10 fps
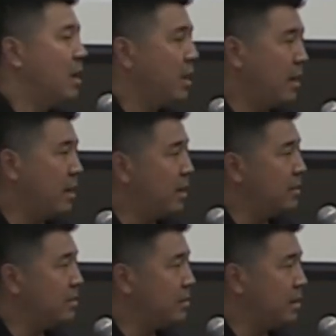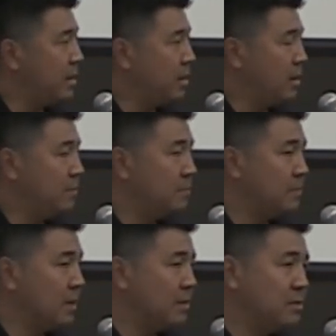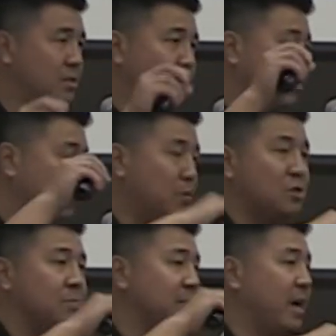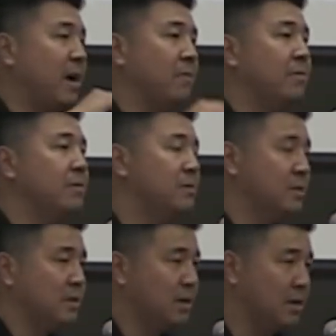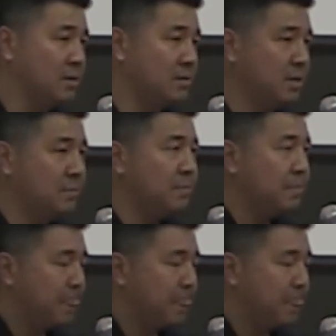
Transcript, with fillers: And, um, and then she started pushing me down uh, deep.